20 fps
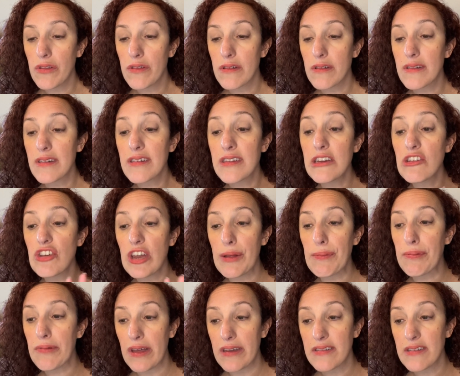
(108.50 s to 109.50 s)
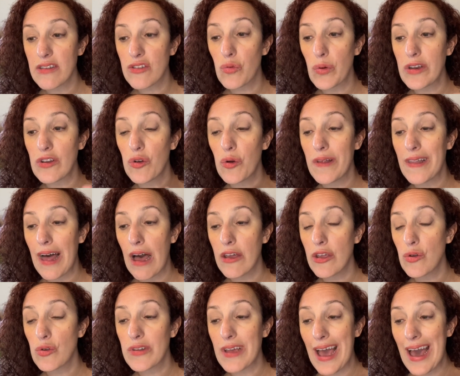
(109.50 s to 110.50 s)
Disney Genie Plus is going to allow
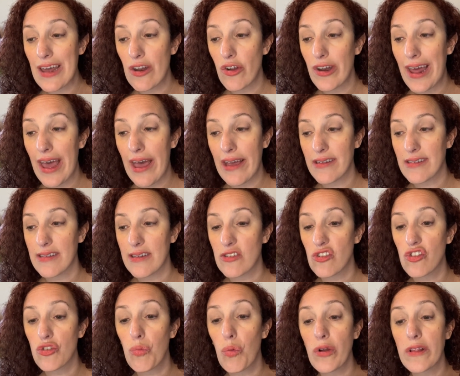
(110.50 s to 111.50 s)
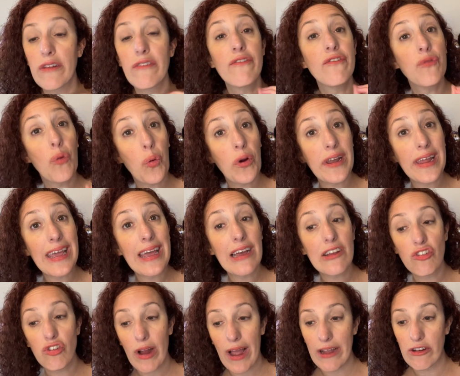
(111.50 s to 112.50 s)
you to add on access to more than 40
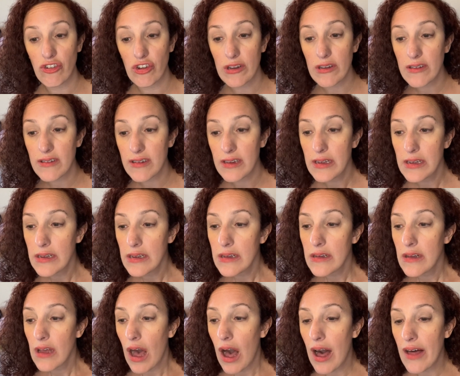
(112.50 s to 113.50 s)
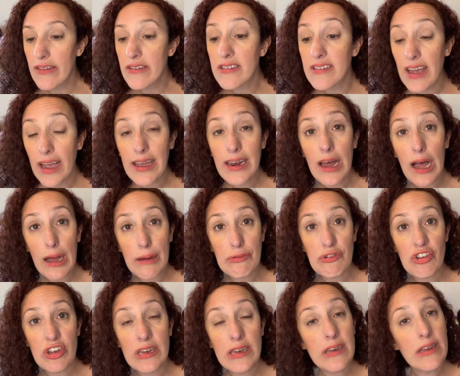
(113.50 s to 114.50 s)
attractions. The second
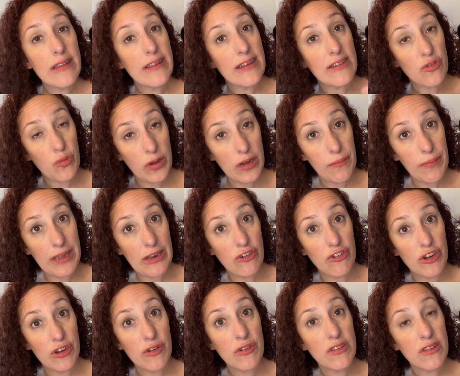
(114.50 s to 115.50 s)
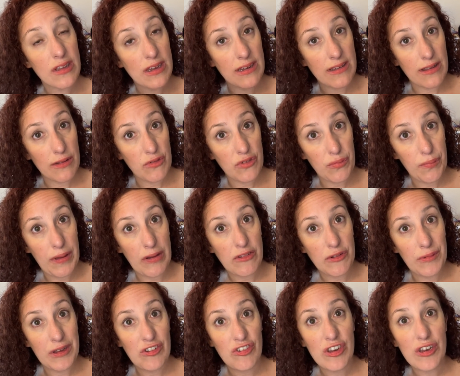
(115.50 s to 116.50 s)
option that's going to be introduced, that as I was about to
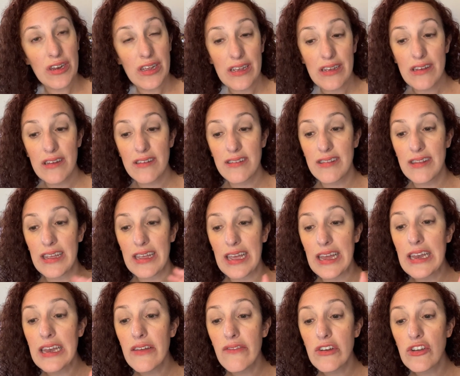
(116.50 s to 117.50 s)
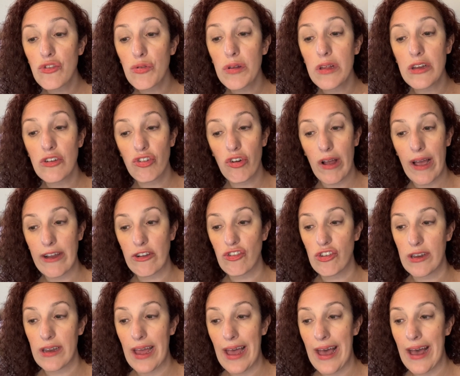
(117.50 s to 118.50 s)
mention, is the individual
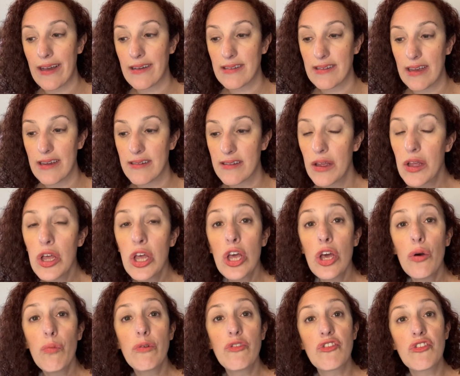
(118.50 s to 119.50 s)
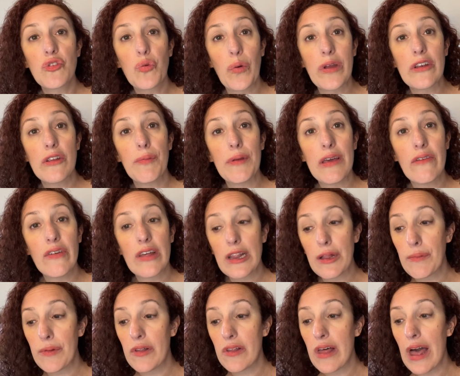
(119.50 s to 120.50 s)
attraction access, which is going to be
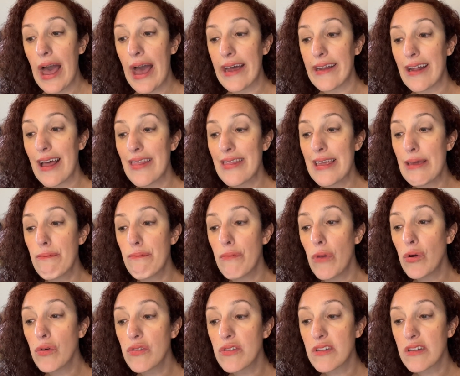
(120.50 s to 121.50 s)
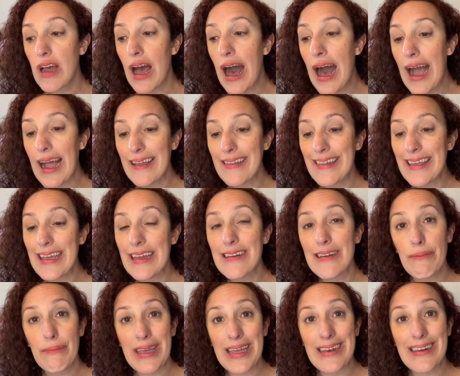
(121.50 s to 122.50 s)
available at the most highly
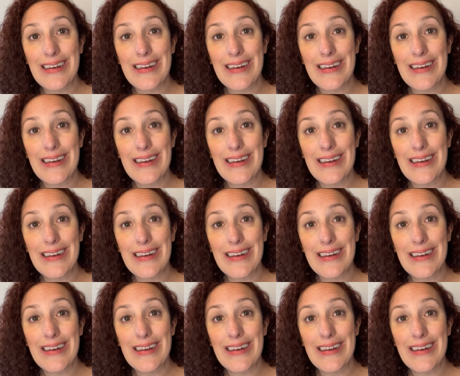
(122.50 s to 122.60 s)
demanded